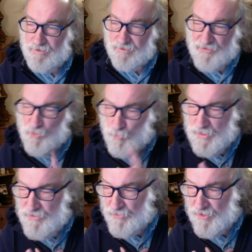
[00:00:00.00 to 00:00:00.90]
Let the
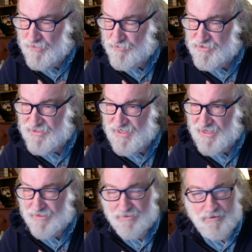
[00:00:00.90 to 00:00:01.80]
reader
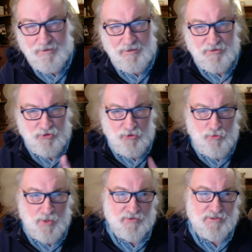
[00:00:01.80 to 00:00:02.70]
understand. Do
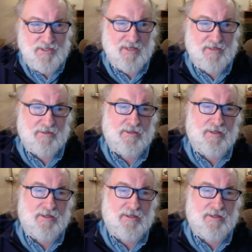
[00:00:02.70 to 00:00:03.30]
you understand?